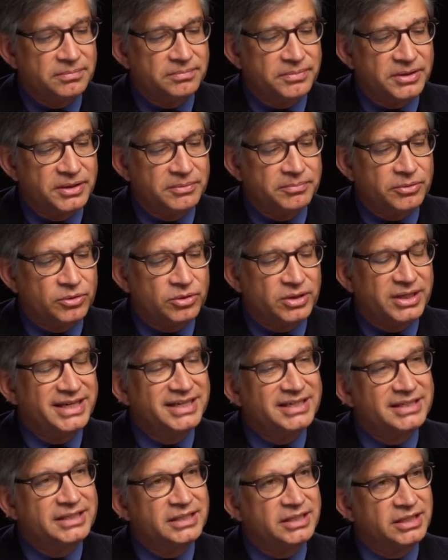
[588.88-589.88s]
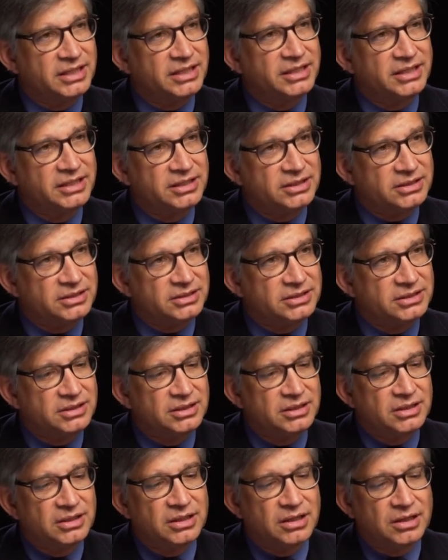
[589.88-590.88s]
people into the theater
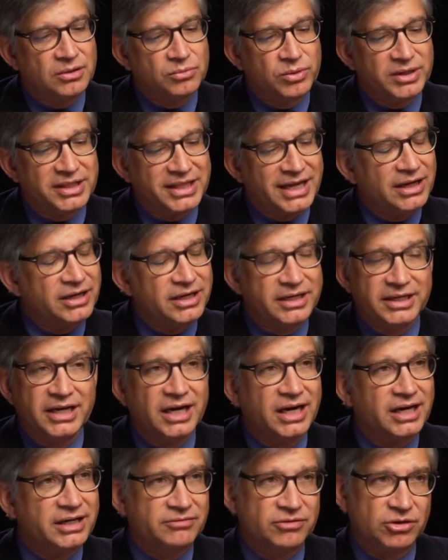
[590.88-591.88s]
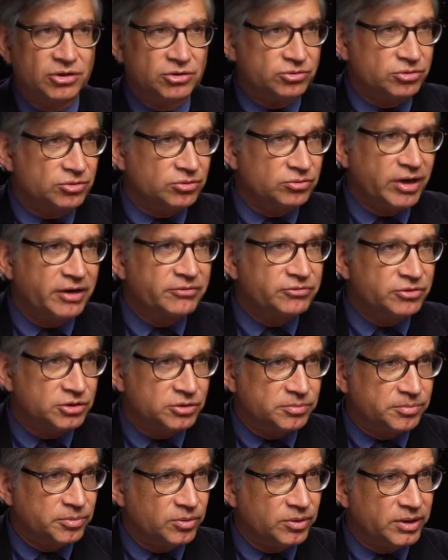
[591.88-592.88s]
without any kind of cultural reference
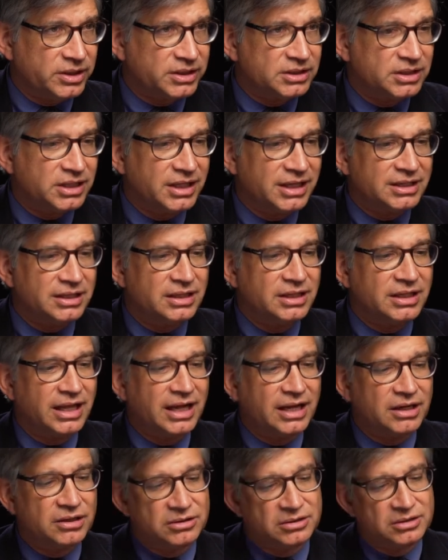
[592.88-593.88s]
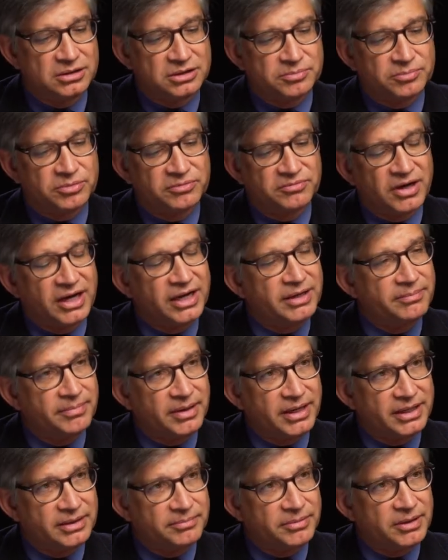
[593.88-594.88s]
point that is provided
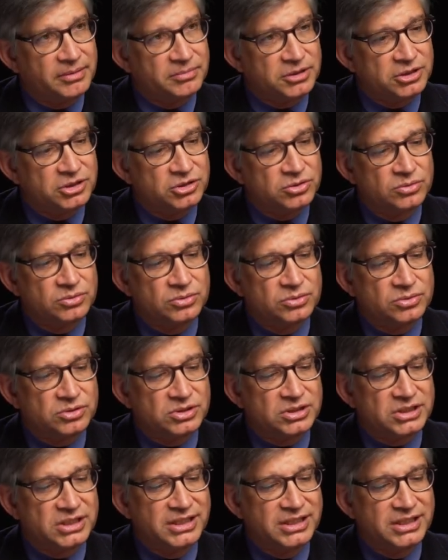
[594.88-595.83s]
by the public schools